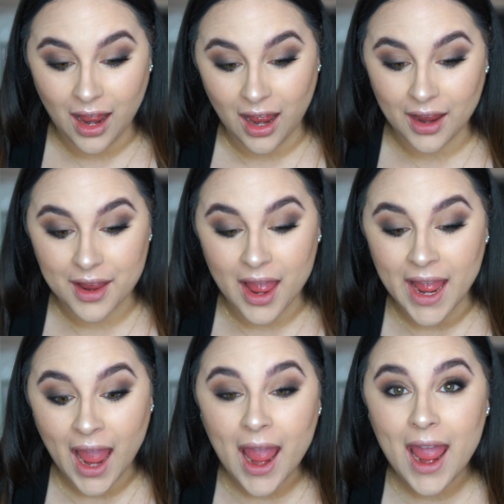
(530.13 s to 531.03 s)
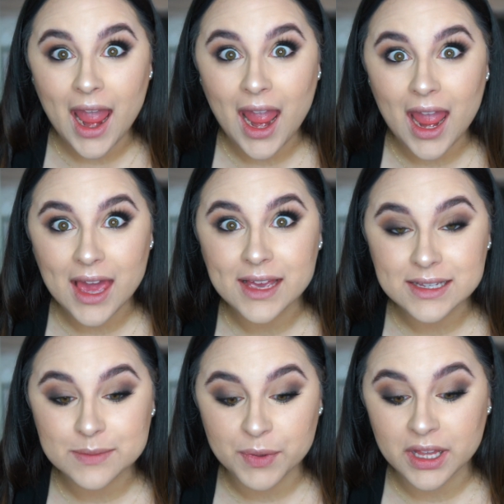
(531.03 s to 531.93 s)
I
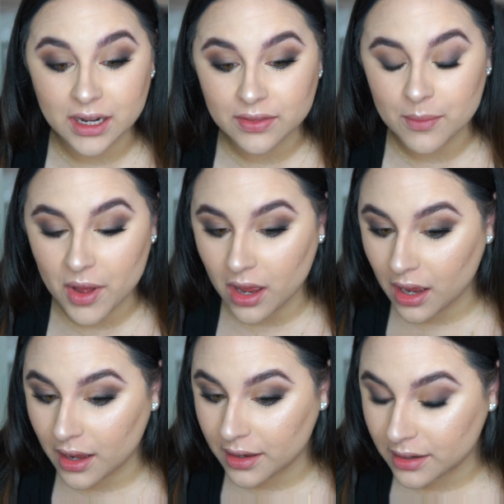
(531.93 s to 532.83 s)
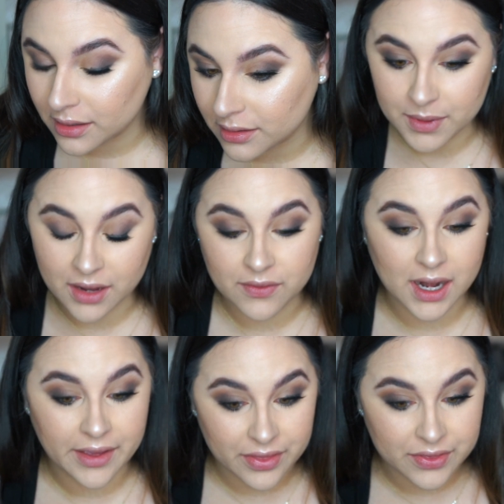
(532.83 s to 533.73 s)
hate putting them on, but I feel
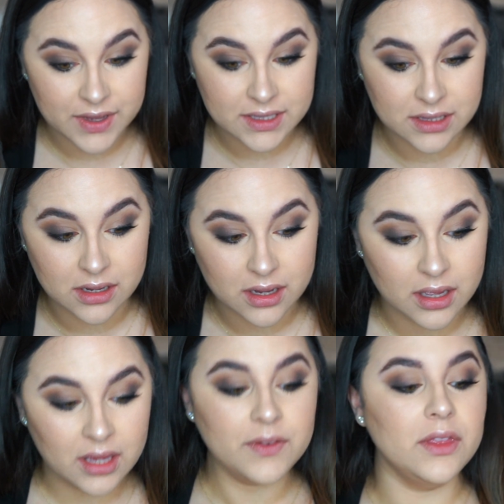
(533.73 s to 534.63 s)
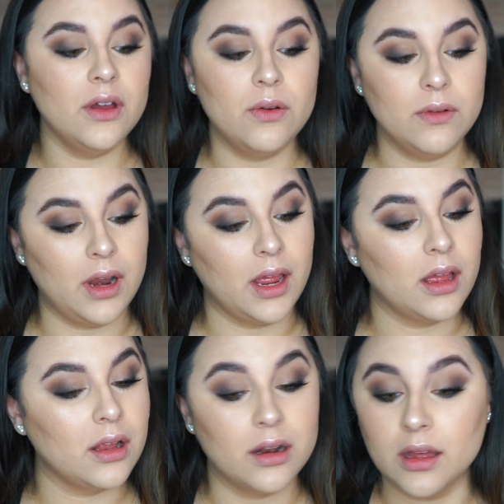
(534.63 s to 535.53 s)
like this look, even though
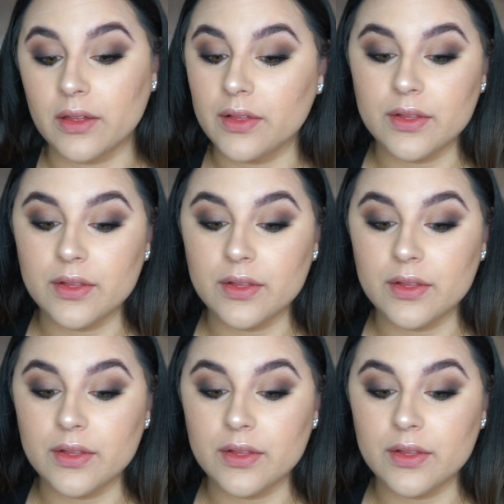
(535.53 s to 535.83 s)
like, look,